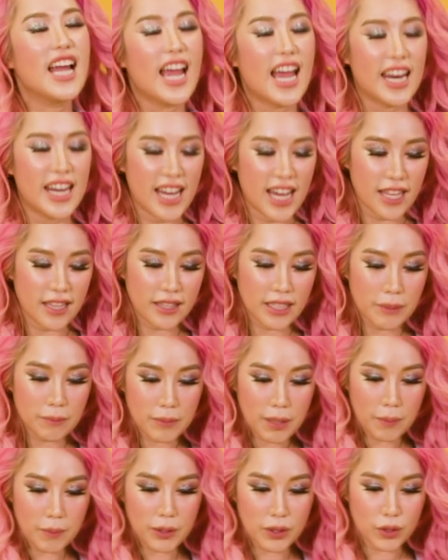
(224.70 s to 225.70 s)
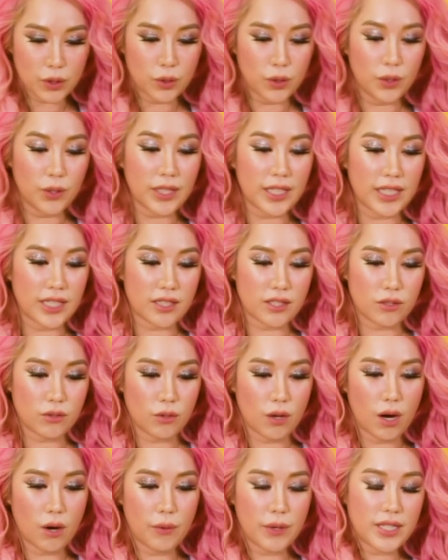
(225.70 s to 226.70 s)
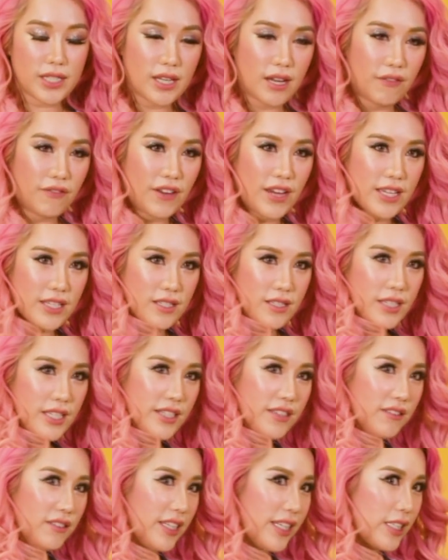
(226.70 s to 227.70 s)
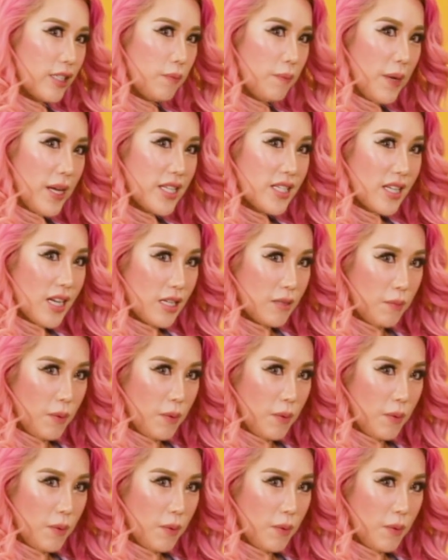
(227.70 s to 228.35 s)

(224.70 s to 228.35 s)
And then tip number 2 is to always have as little leg space as